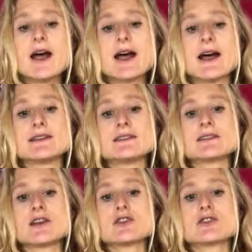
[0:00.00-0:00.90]
And
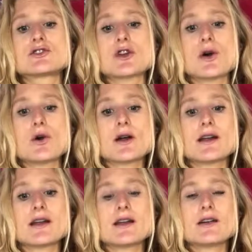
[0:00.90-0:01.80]
so
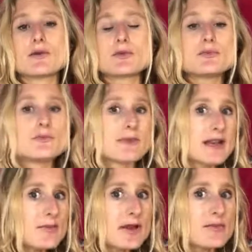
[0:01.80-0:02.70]
what many
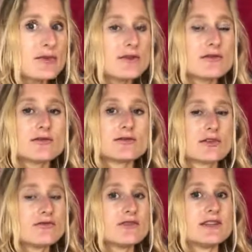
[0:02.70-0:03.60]
people
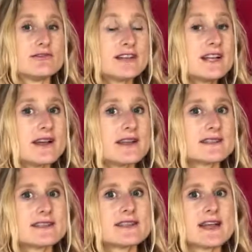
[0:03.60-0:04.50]
don't really realize
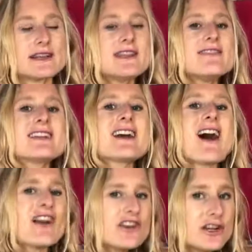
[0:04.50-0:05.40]
is that even
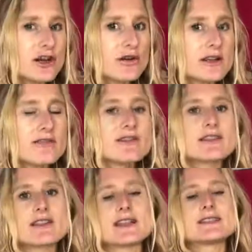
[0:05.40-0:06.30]
cardio, even
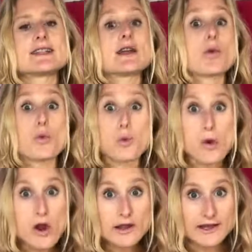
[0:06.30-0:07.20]
things like
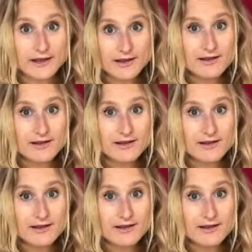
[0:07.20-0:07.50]
walking,